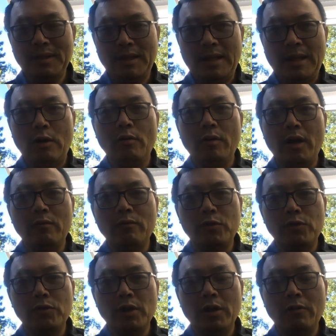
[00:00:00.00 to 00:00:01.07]

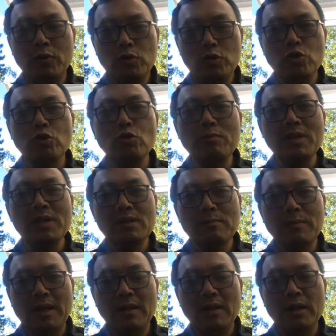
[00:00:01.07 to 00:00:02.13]
However, if you do miss
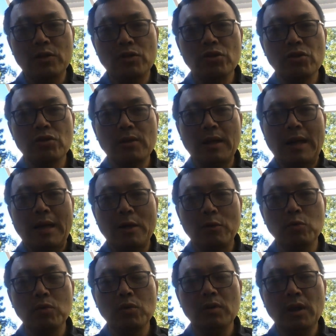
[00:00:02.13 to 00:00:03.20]
my lecture, I
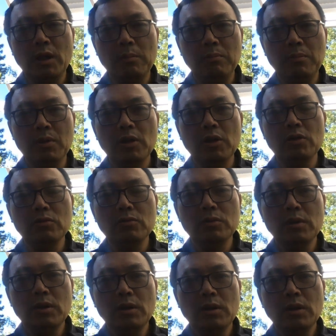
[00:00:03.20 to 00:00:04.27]
will upload
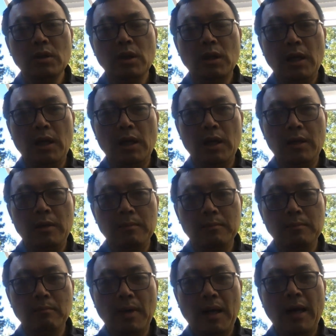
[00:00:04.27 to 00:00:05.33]

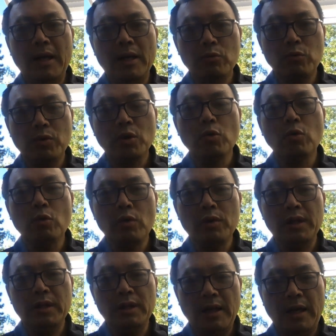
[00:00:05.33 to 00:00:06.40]
my
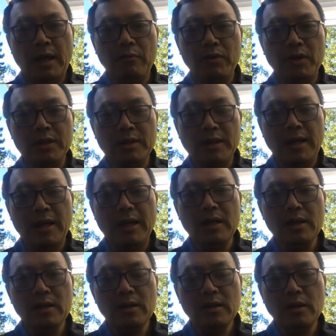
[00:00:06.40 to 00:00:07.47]
recording every
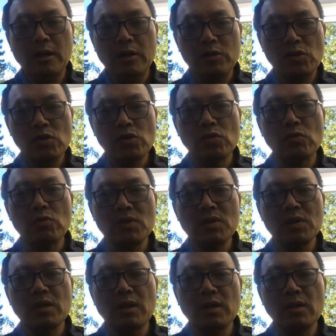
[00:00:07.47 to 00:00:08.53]
day. As soon
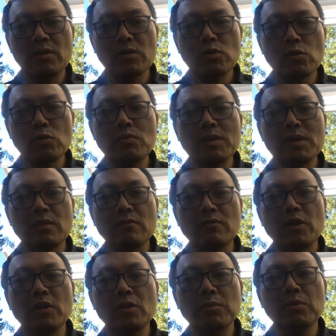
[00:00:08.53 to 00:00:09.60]
as Zoom is
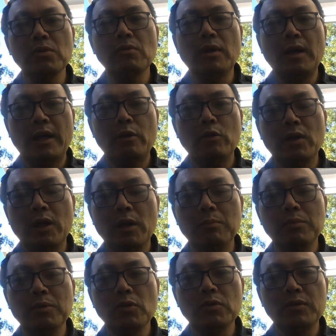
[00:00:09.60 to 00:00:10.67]
available, I will
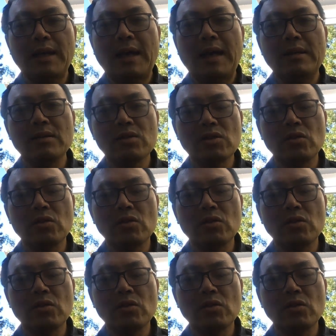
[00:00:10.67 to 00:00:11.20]
upload that.